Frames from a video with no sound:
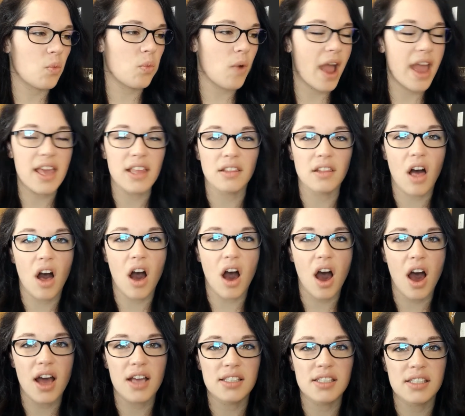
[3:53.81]
weight
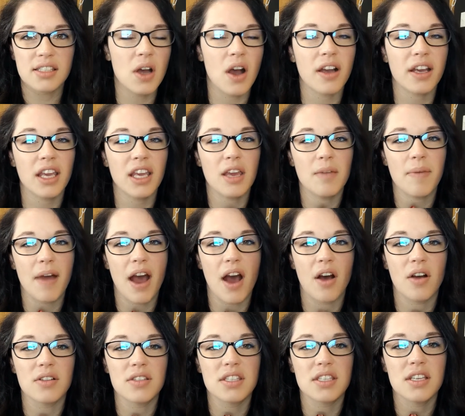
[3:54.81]
loss, talking
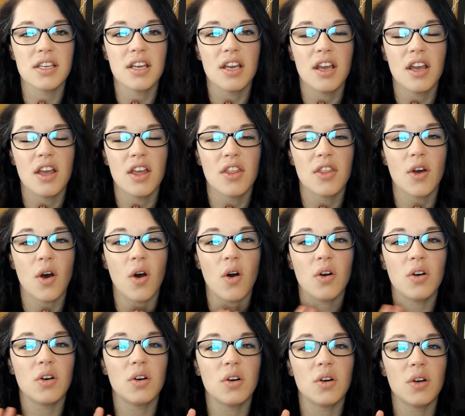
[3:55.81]
about the
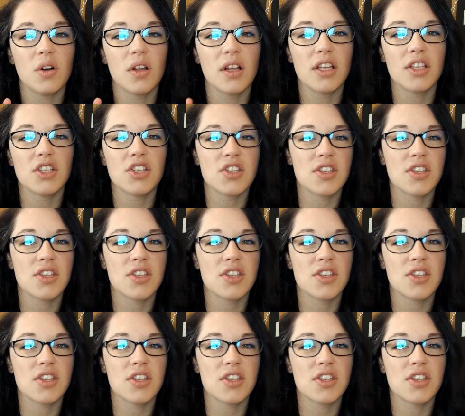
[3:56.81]
whole